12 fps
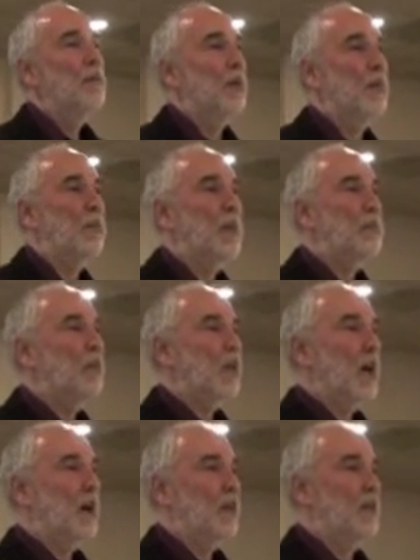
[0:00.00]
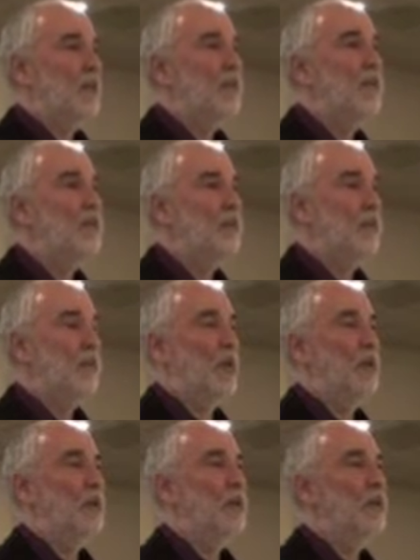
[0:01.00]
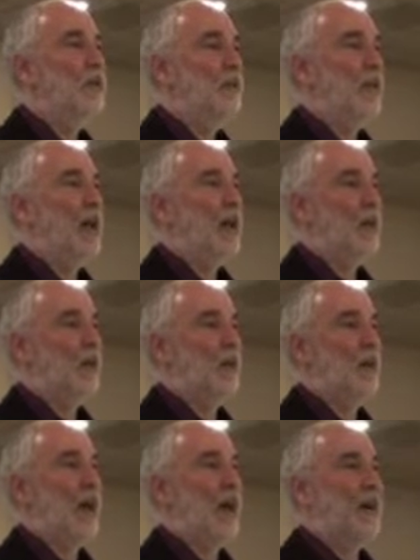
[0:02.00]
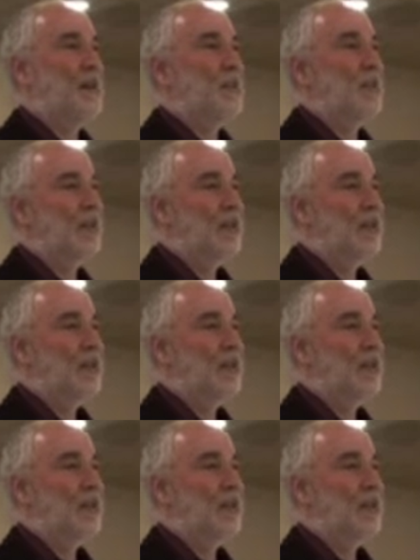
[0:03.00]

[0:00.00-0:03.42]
but what people got is Volt, Fire, Crash.